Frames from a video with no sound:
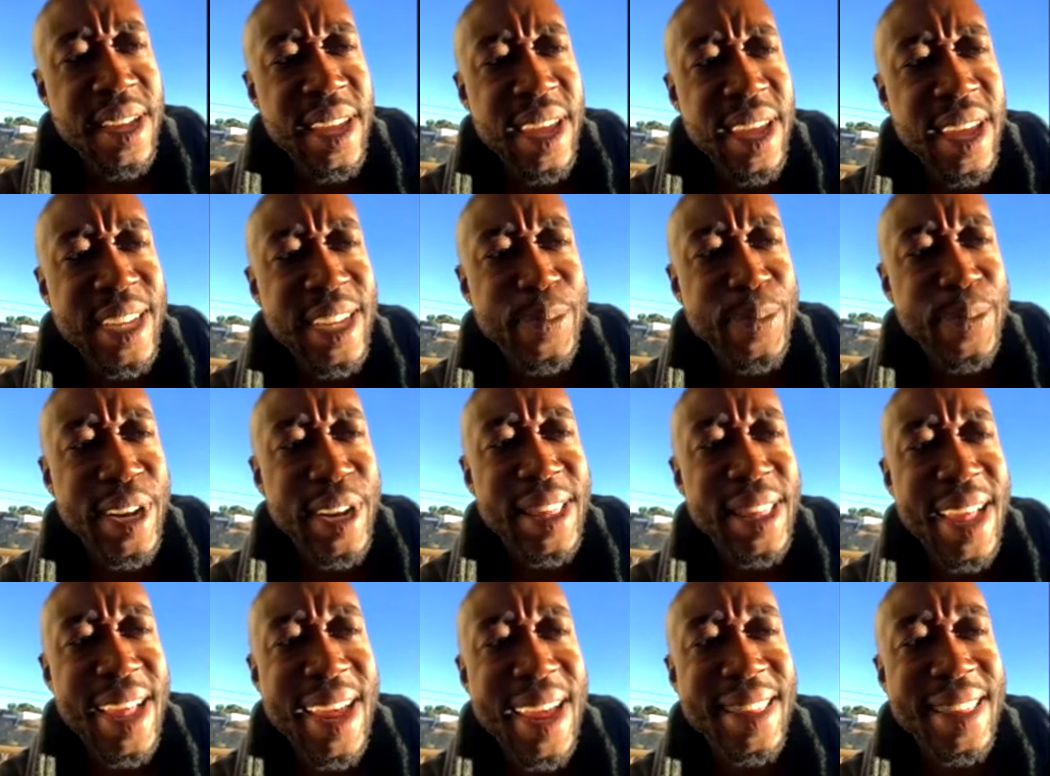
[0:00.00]
it's been a
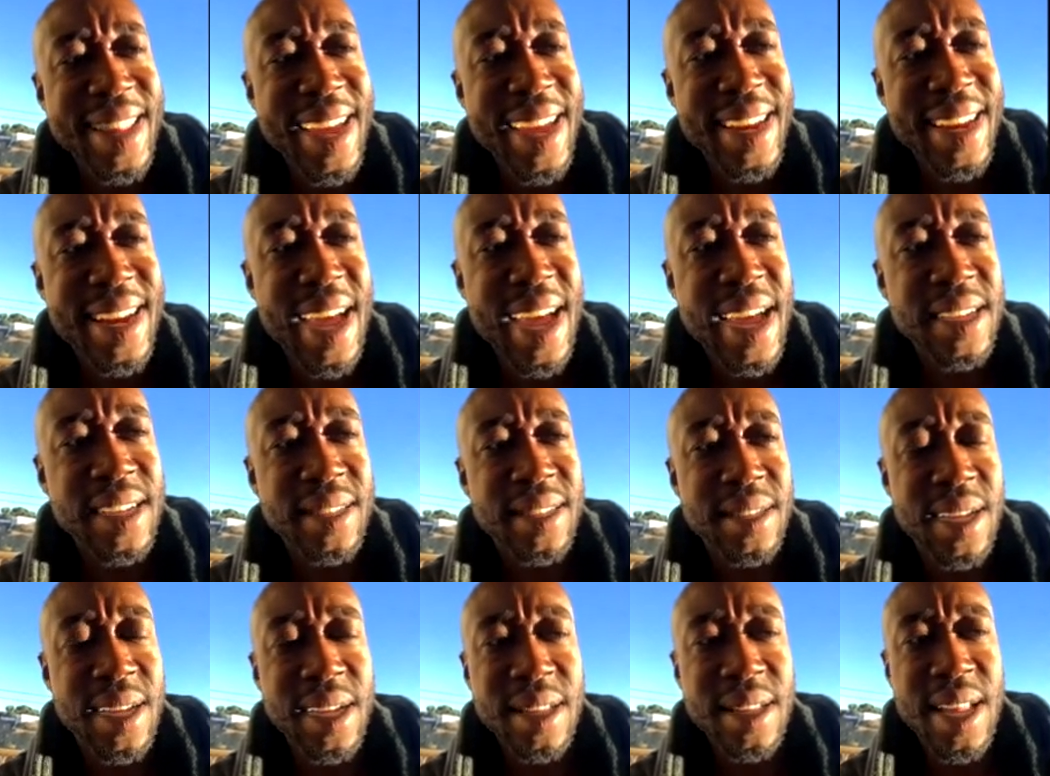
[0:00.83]
lot of late nights.
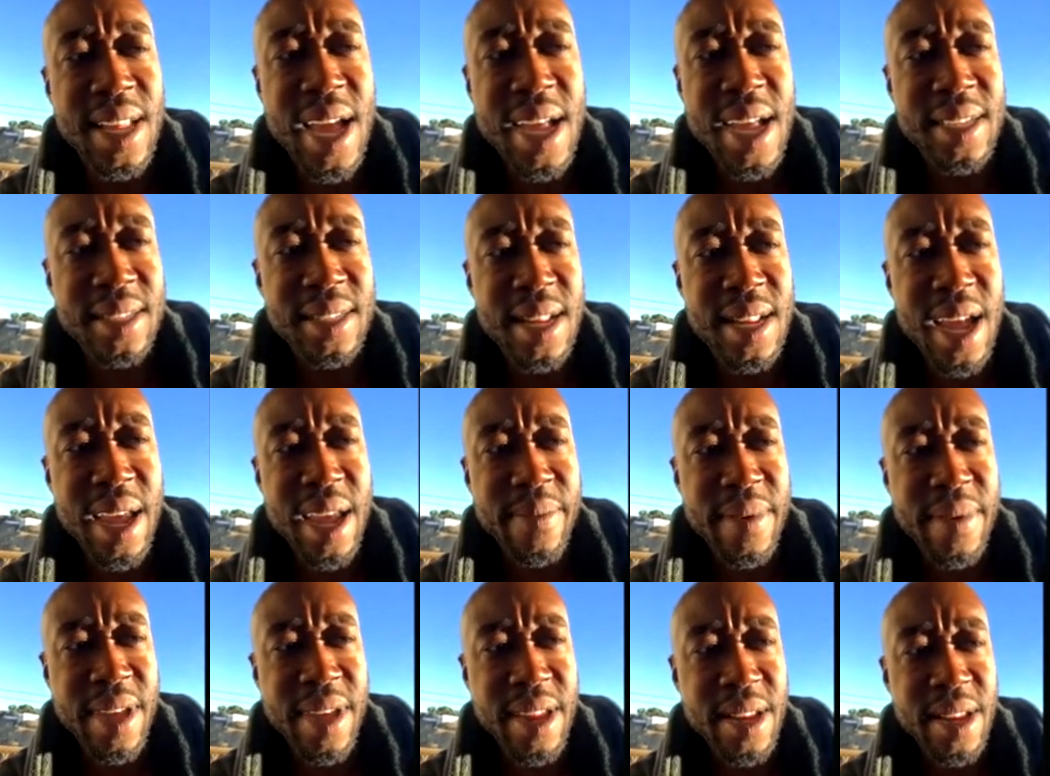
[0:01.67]
Like last night,
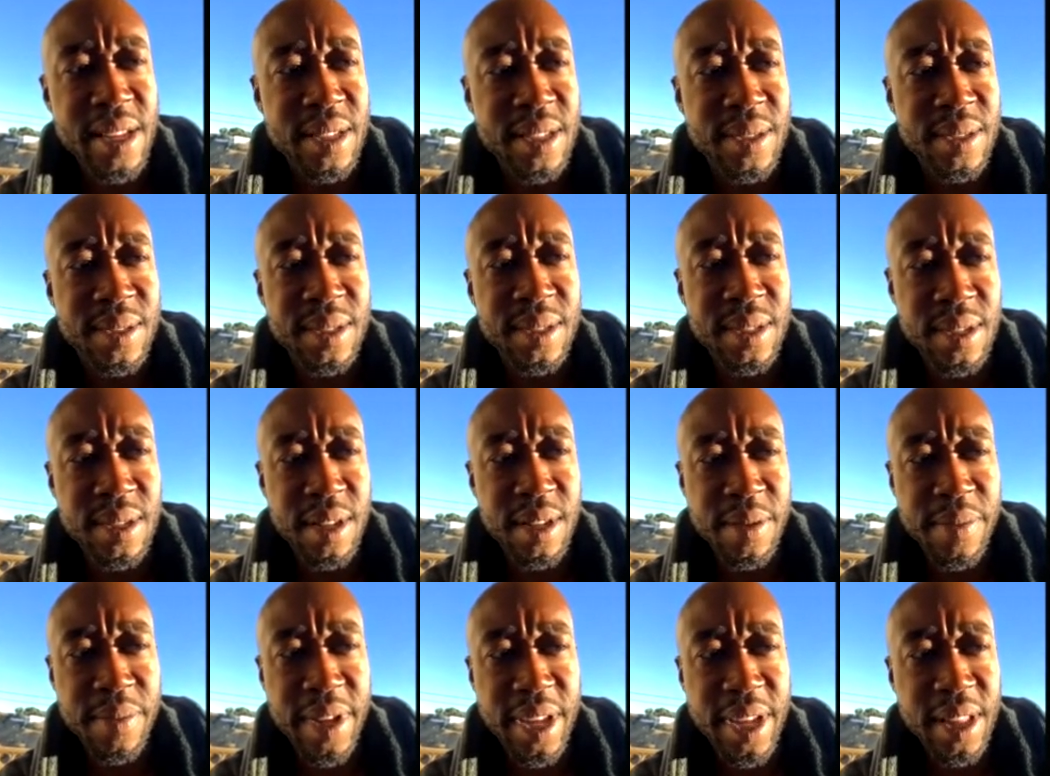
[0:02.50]
man, it was, you know what
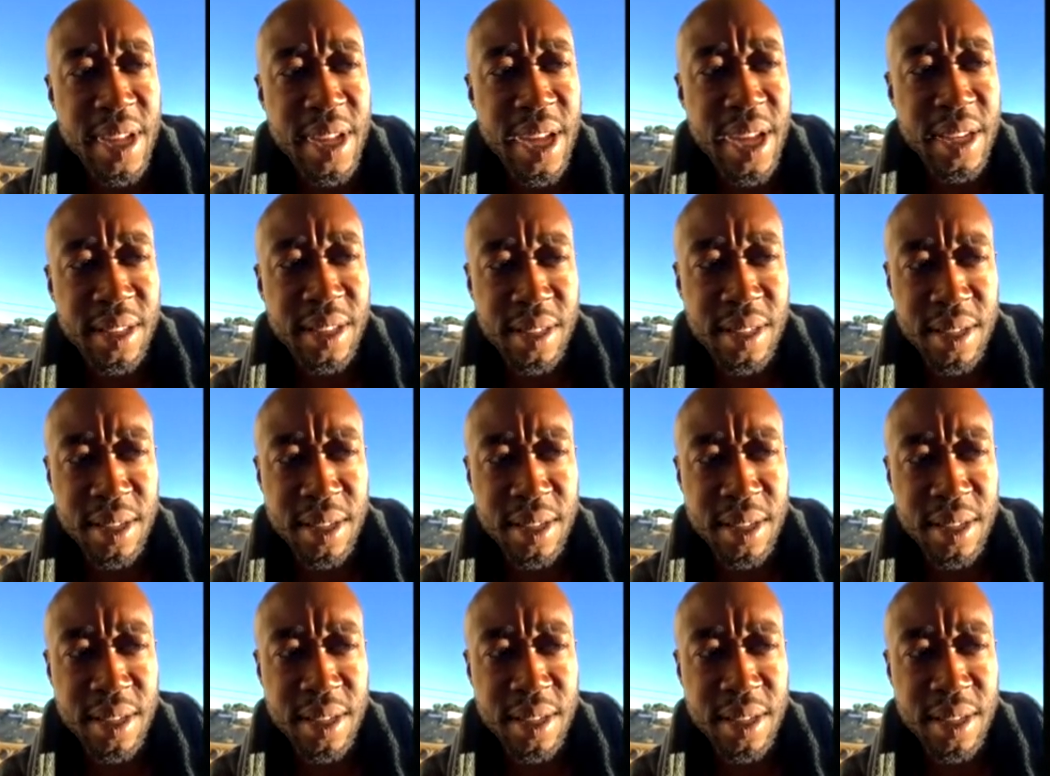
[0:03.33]
I mean? Like,